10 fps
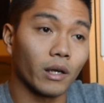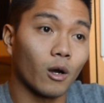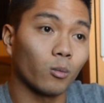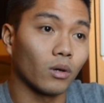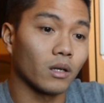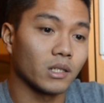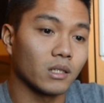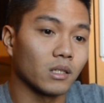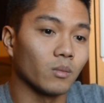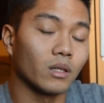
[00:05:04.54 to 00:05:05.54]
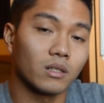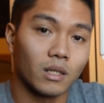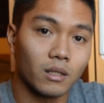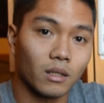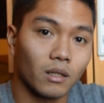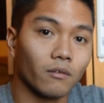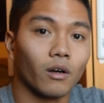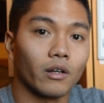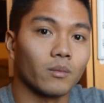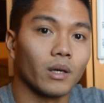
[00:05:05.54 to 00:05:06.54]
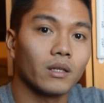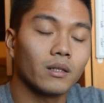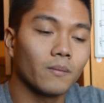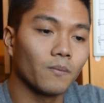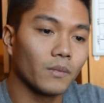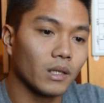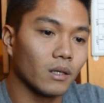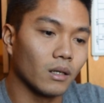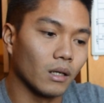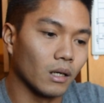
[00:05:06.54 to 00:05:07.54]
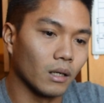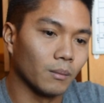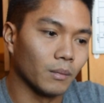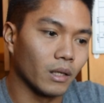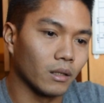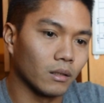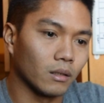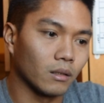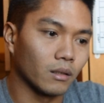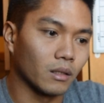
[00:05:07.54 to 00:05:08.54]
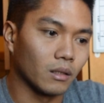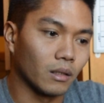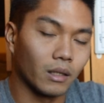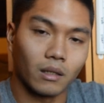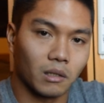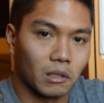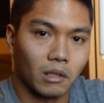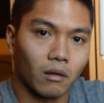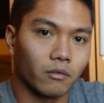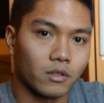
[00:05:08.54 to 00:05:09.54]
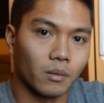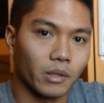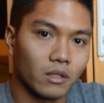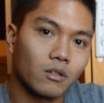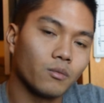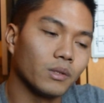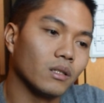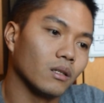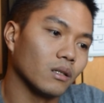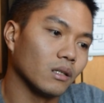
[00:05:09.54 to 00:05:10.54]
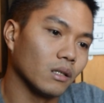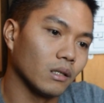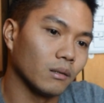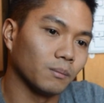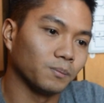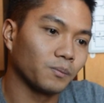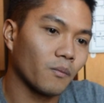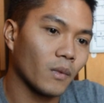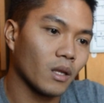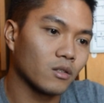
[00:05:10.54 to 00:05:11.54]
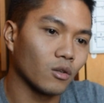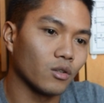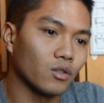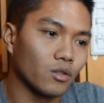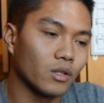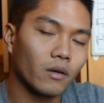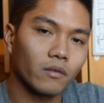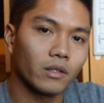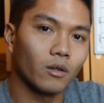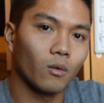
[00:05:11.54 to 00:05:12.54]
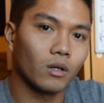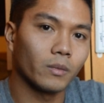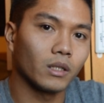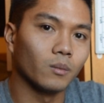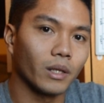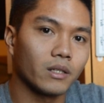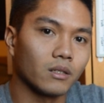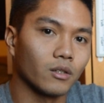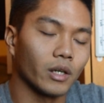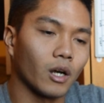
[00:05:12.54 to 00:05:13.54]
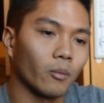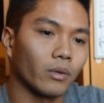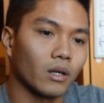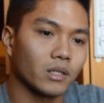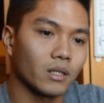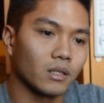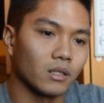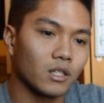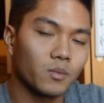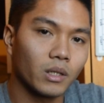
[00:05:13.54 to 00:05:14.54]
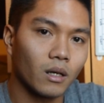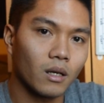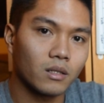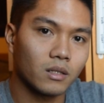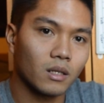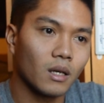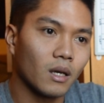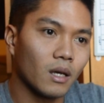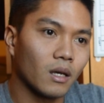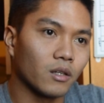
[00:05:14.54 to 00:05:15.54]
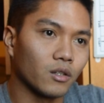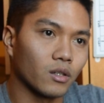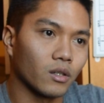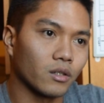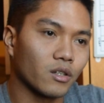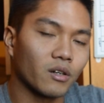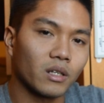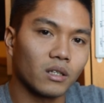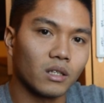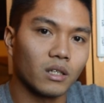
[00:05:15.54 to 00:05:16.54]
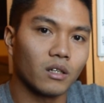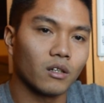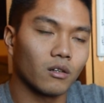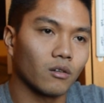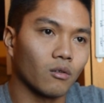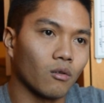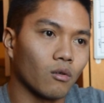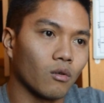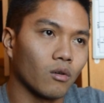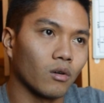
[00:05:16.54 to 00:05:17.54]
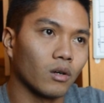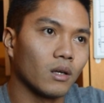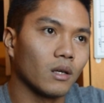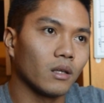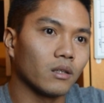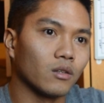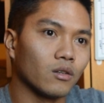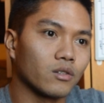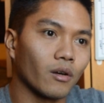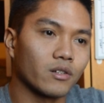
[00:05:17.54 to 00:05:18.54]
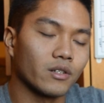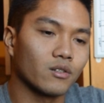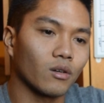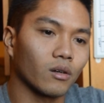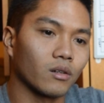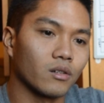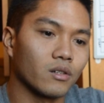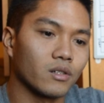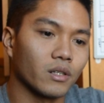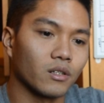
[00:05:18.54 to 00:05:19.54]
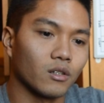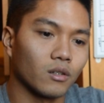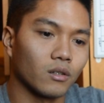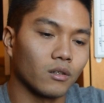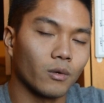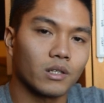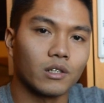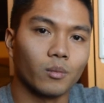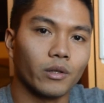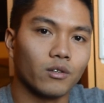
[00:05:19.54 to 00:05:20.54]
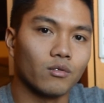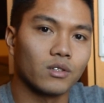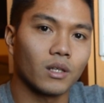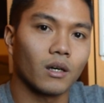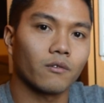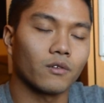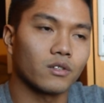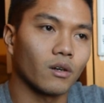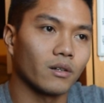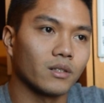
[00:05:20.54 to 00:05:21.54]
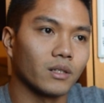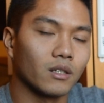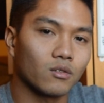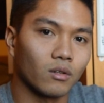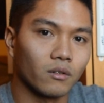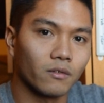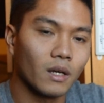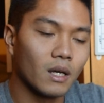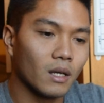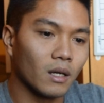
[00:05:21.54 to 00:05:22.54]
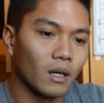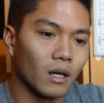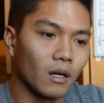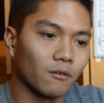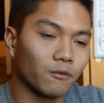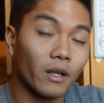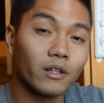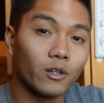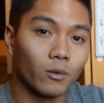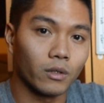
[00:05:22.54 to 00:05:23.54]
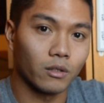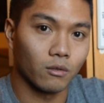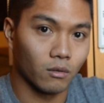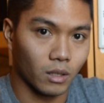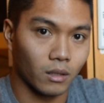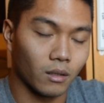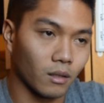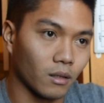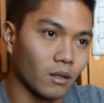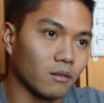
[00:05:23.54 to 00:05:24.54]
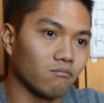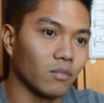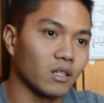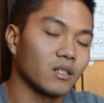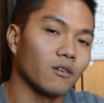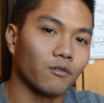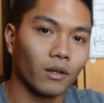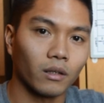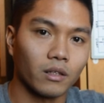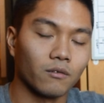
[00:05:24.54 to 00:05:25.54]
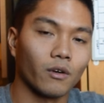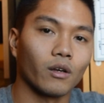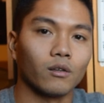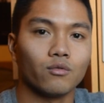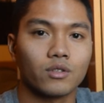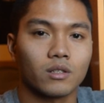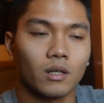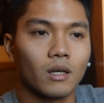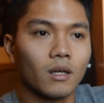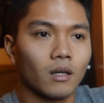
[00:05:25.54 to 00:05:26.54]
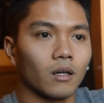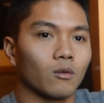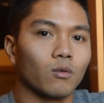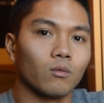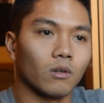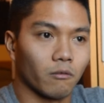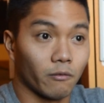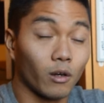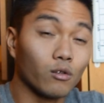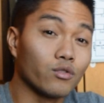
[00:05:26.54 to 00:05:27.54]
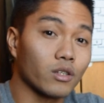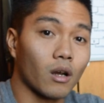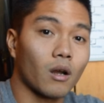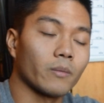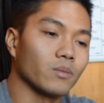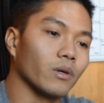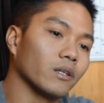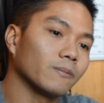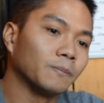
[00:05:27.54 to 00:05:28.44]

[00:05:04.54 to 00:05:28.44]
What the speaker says: out processing because they think they've already made it, and they get kicked out for something stupid. So you definitely don't want to be complacent during out processing. Just because you're turning in gear, or your sergeant instructors and the rest of your platoon staff are starting to get sort of friendlier with you, and I say friendly in very loose terms, but